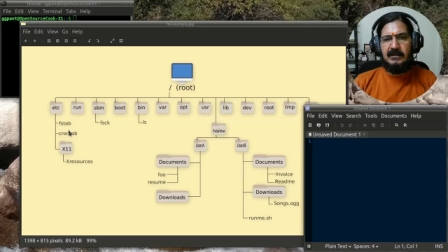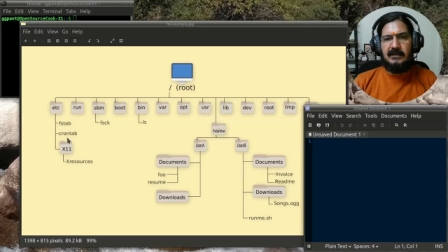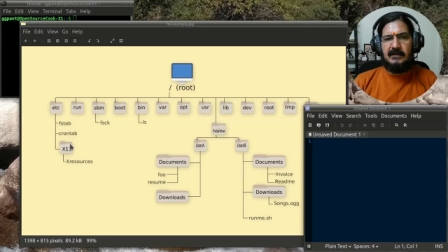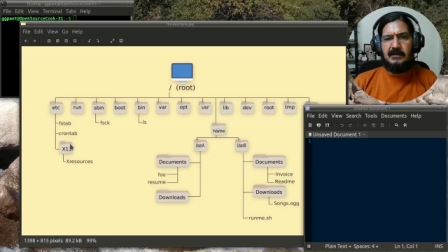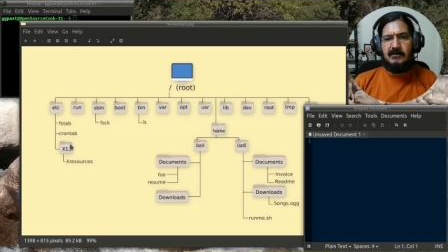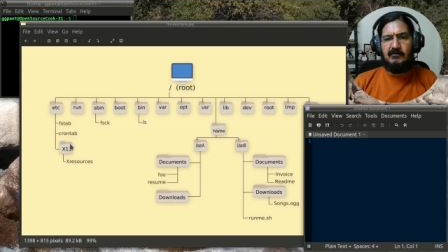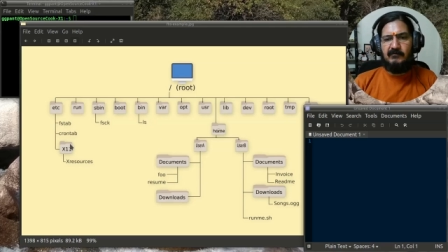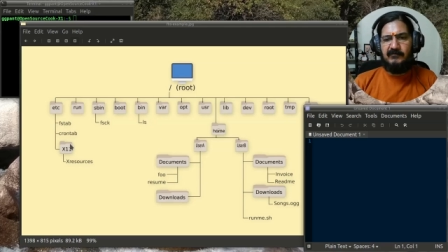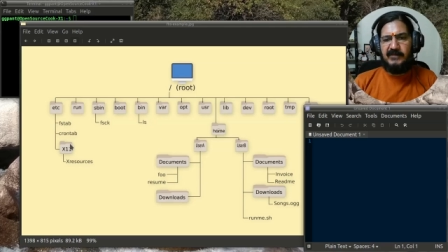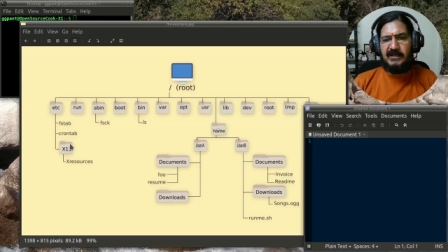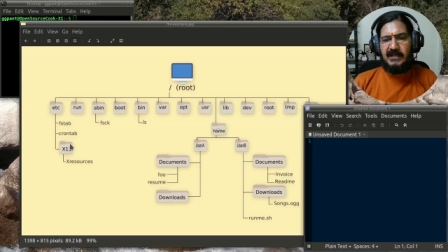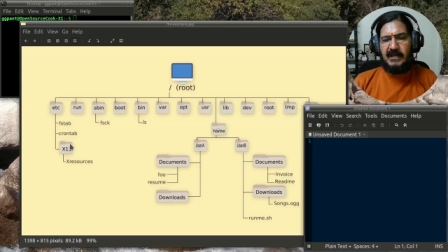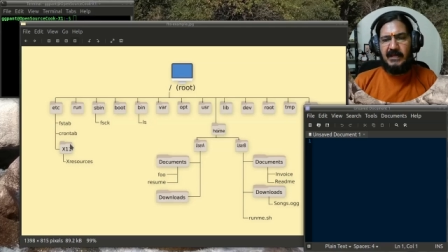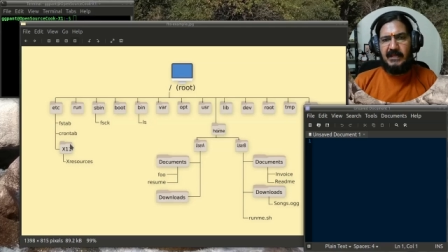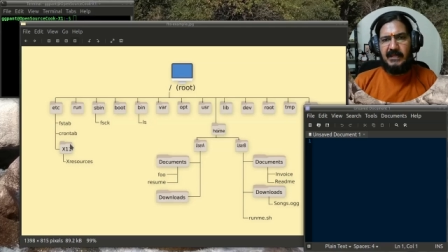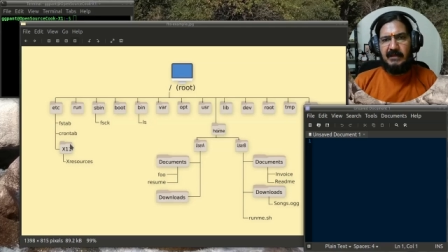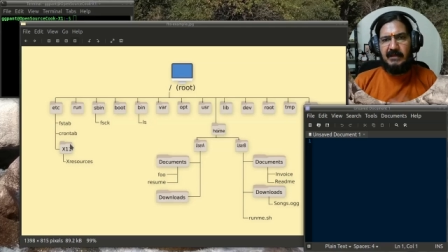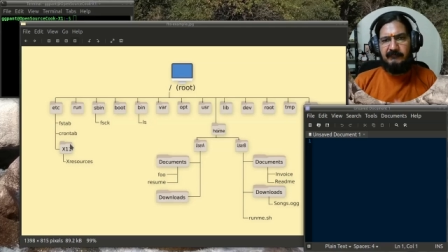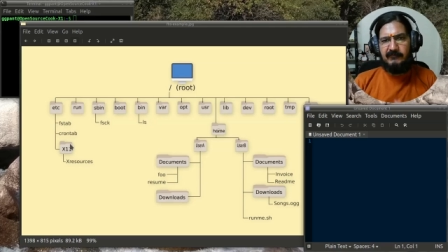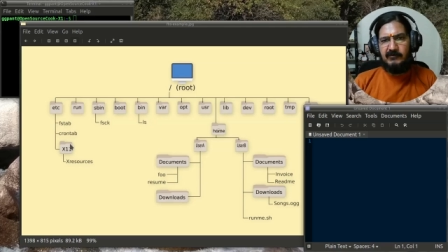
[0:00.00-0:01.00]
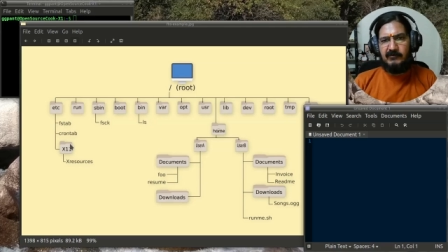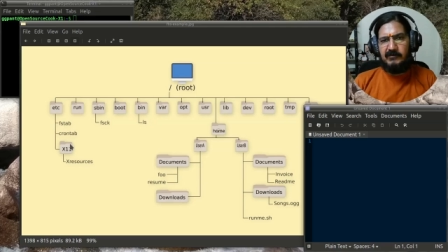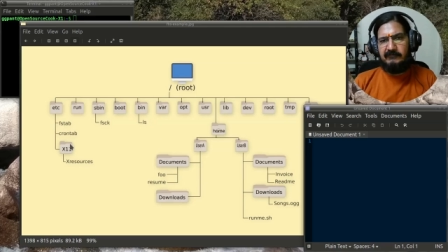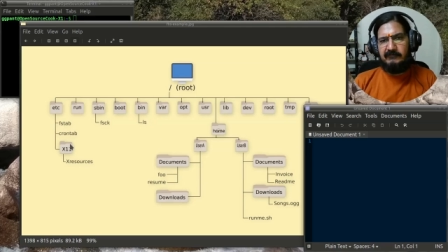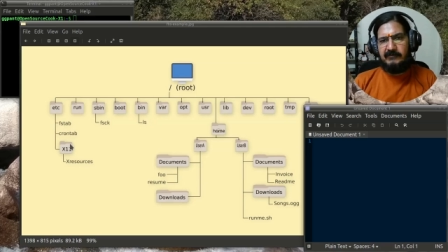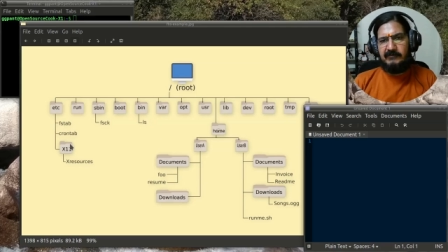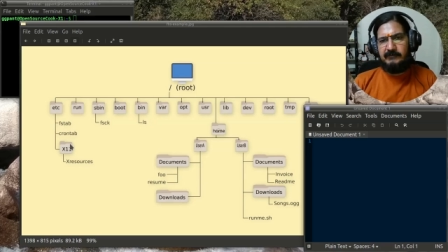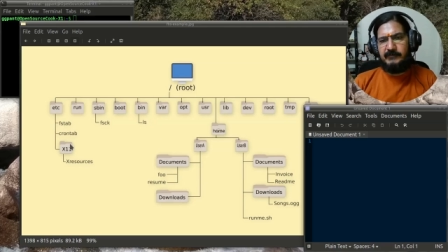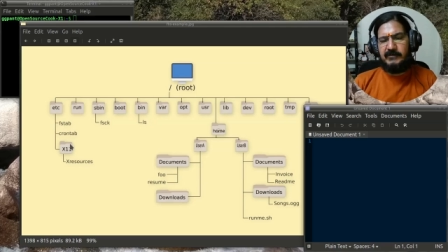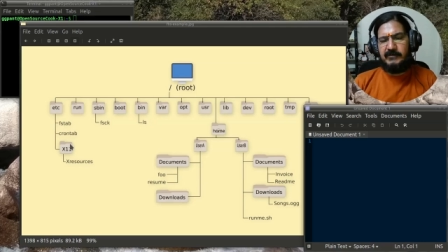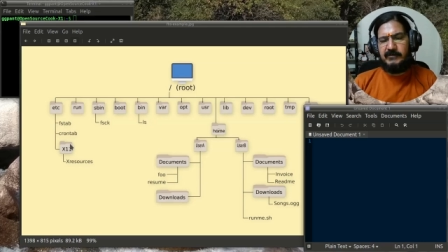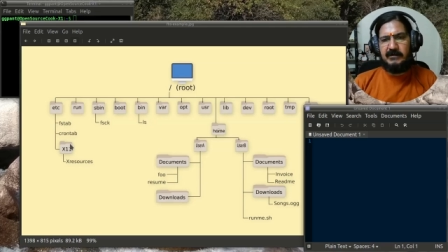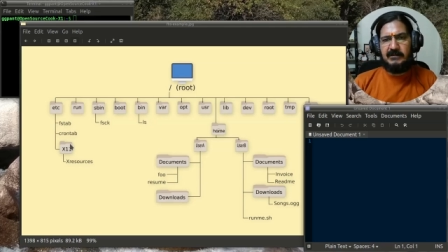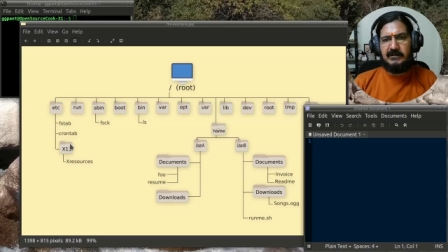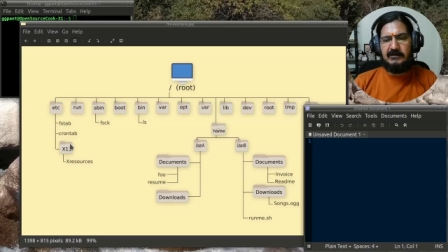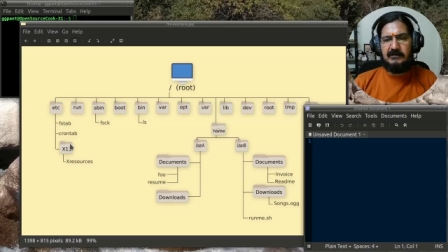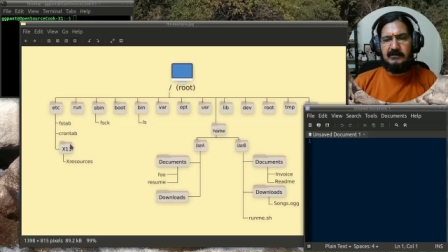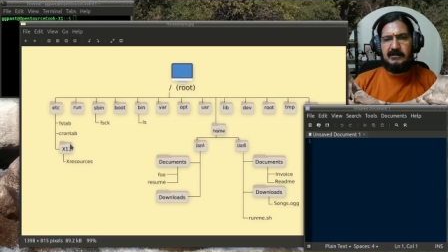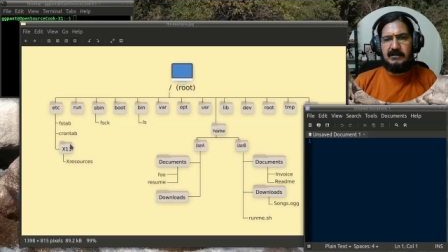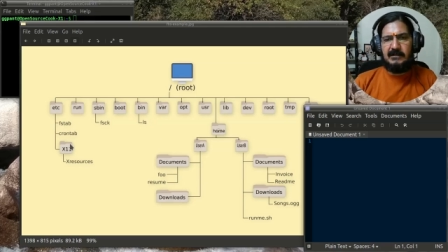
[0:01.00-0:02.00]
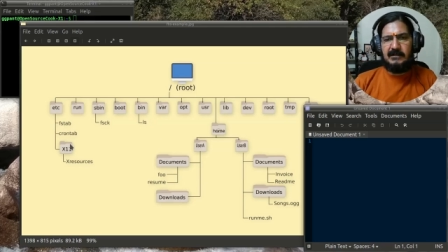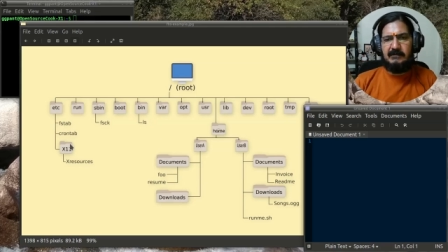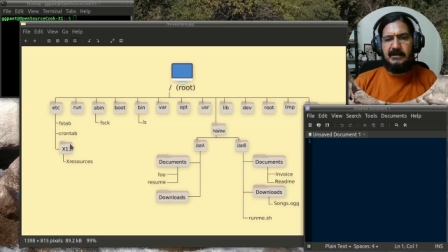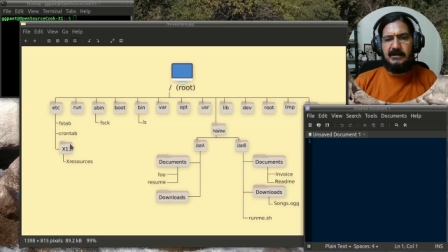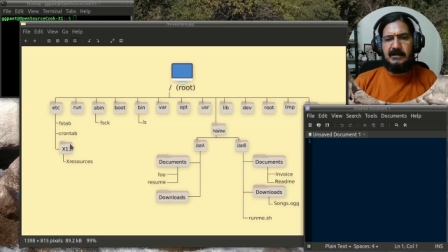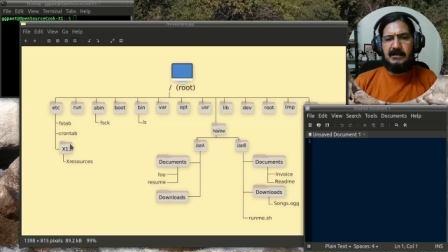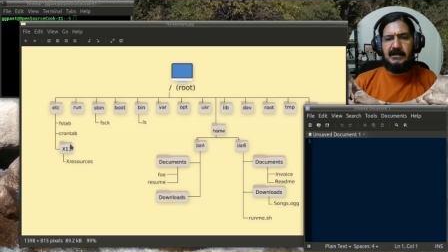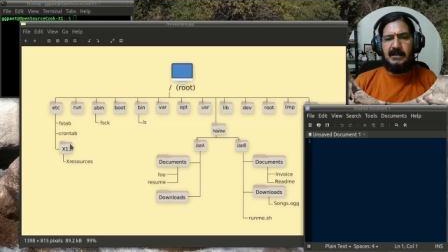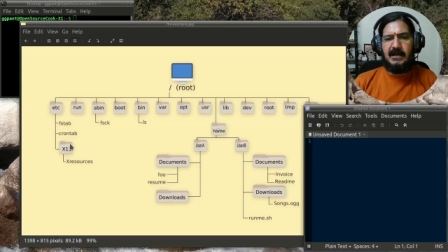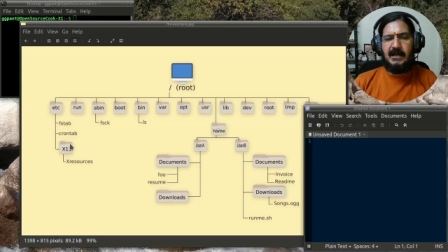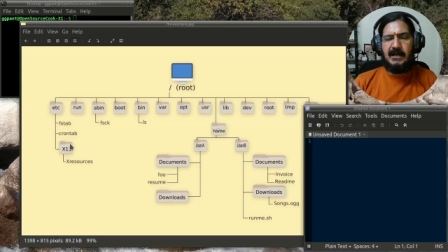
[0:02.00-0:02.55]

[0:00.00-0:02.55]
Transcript: now when I have to give a particular command,